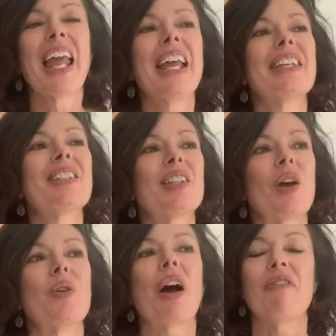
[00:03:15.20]
So
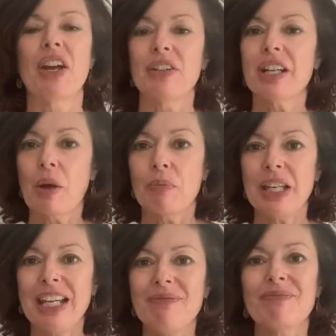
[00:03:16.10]
I found a
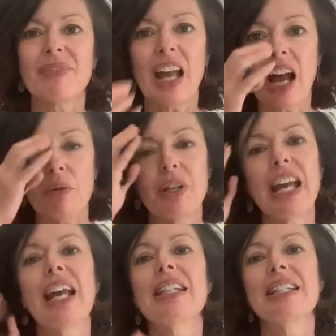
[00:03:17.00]
company. I went
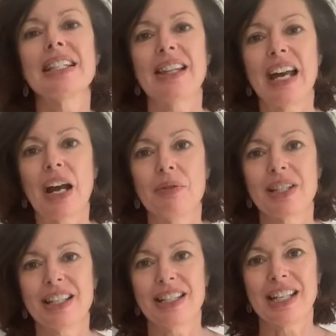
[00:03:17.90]
ahead and said that I was
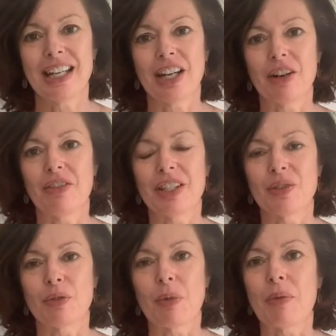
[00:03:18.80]
going to take care of this
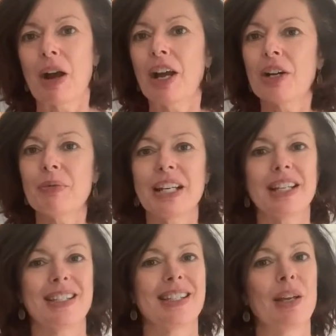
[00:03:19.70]
for my buyer
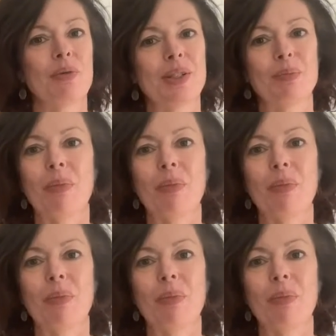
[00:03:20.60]
because it was